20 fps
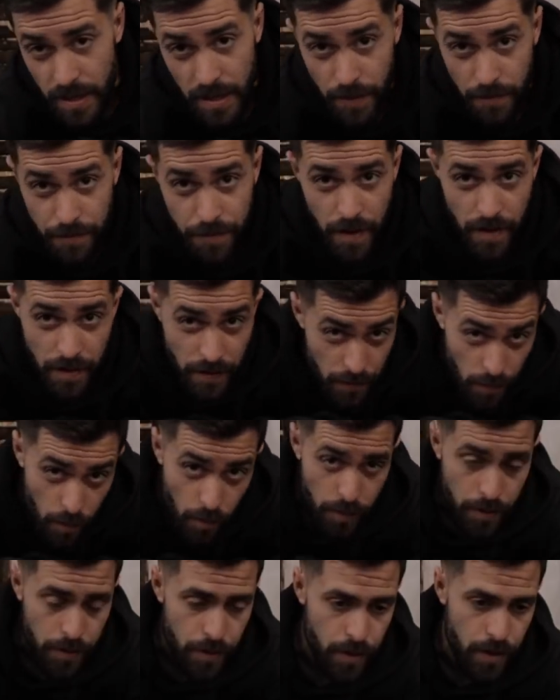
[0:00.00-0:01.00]
the further
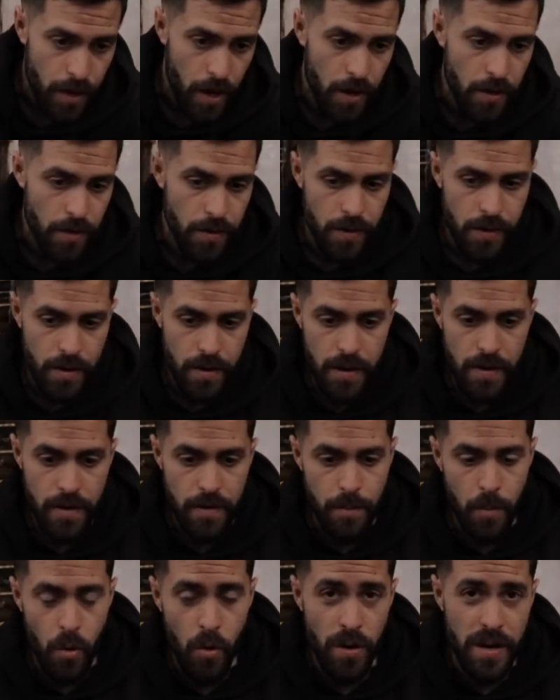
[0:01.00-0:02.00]
north you go and
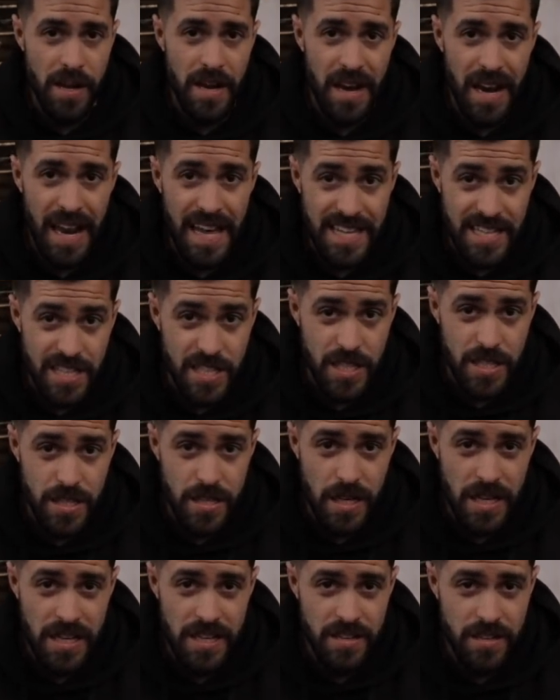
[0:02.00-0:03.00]
the more near lakes
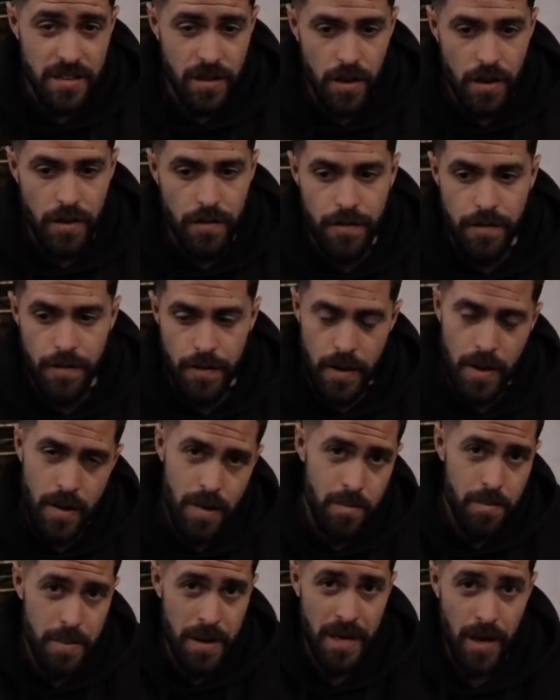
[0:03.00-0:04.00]
and, and kind of
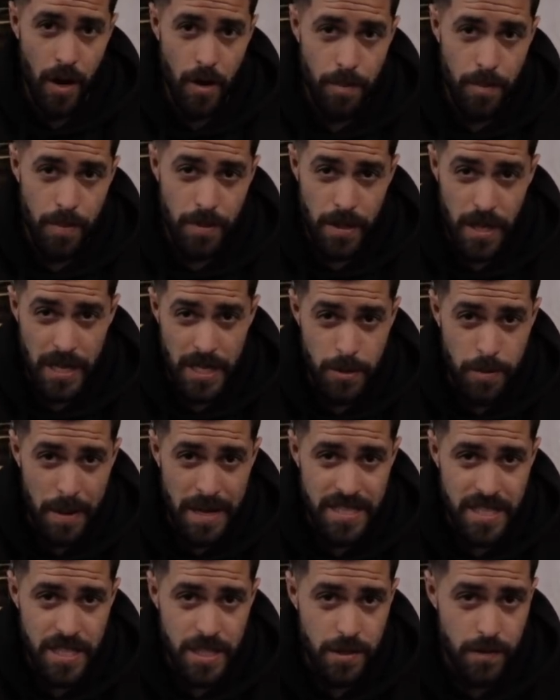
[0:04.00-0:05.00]
big
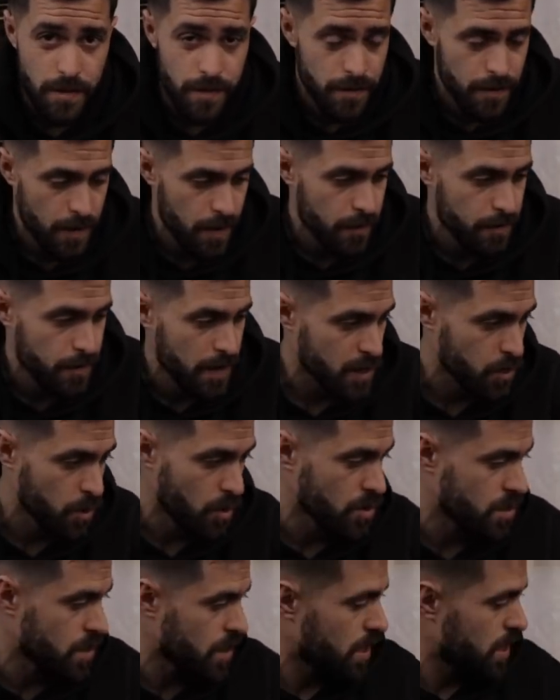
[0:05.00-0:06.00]
expanses of uh, fresh
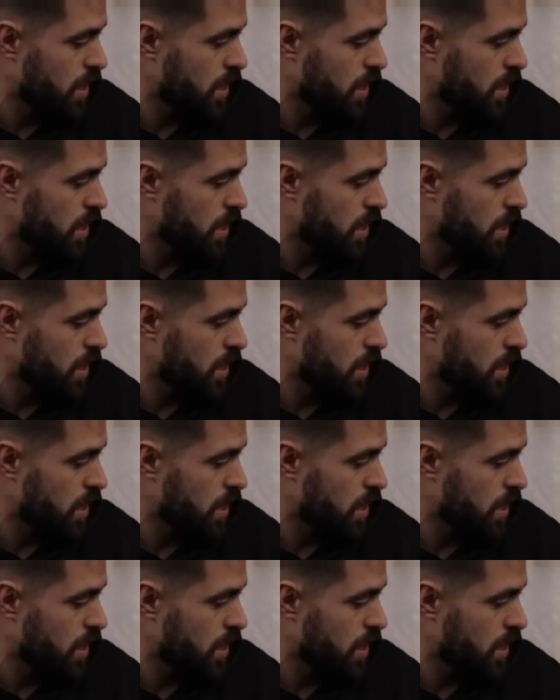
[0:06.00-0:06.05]
water.